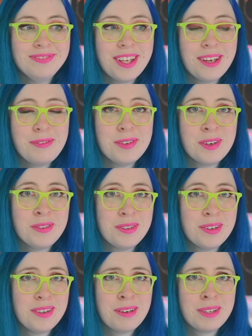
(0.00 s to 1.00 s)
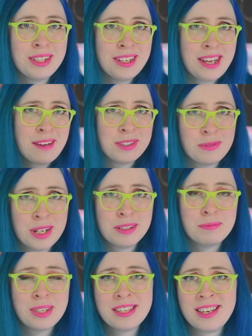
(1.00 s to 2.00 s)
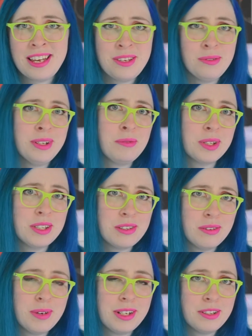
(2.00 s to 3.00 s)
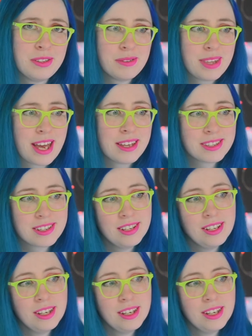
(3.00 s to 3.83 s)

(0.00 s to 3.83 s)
If you don't, I'm going to have to randomly assign you, and I really don't want to do that.